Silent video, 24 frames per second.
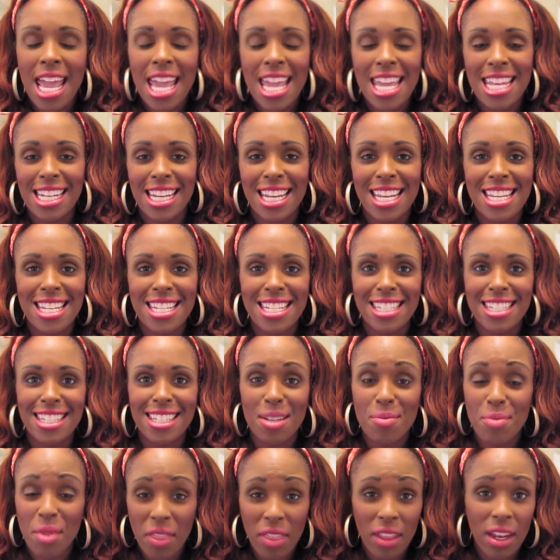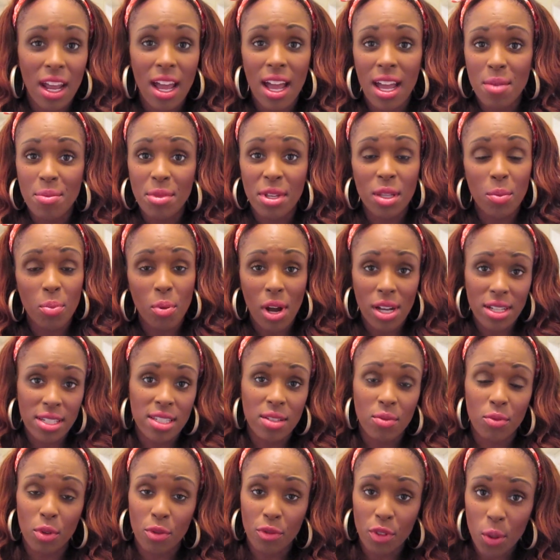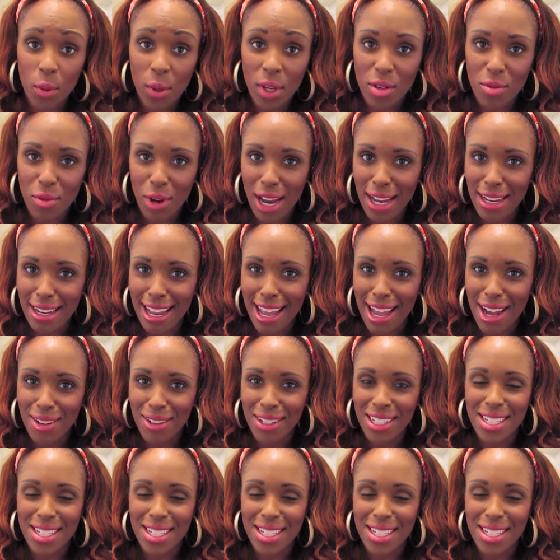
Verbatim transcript: it is something that I'm in the process of reviewing right now.